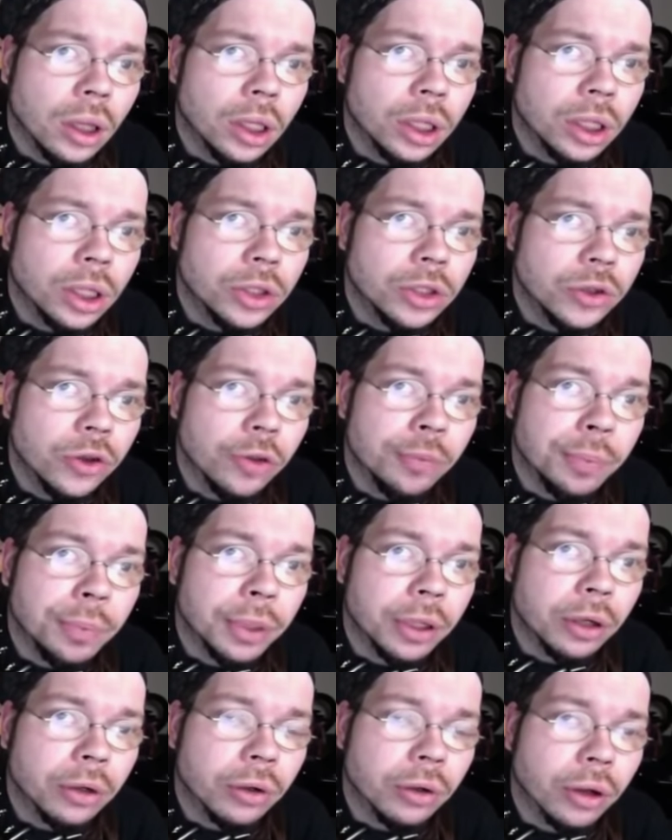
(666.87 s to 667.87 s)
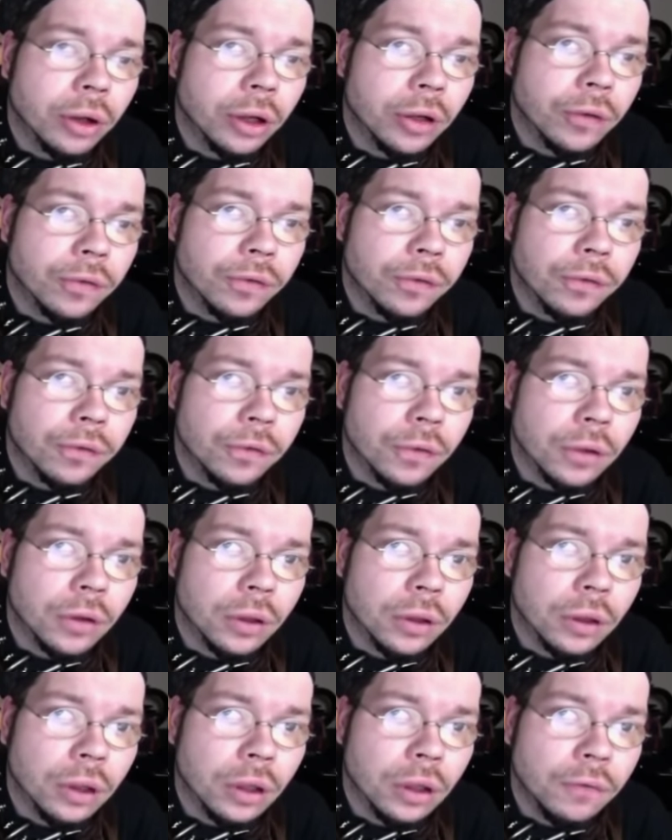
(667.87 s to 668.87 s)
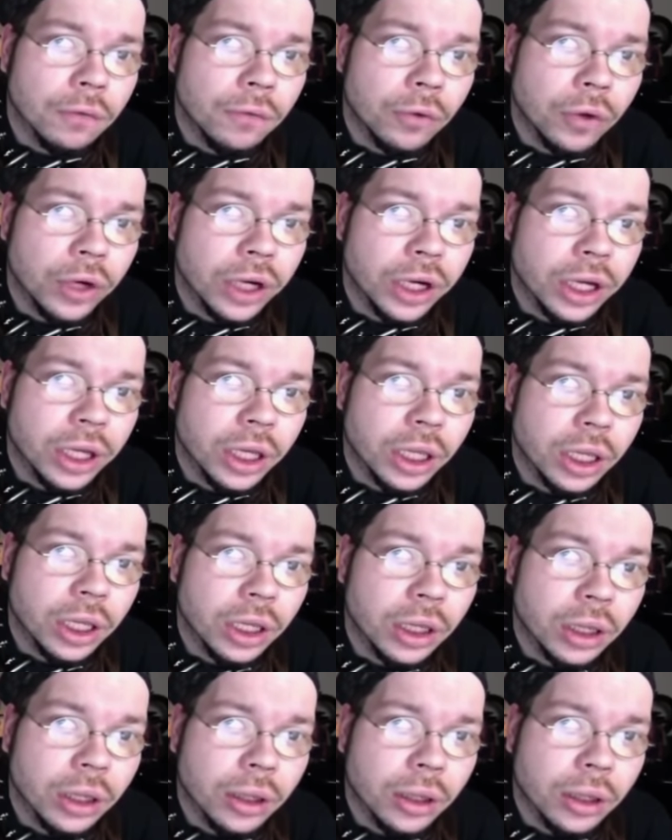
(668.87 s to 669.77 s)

you're just better off avoiding,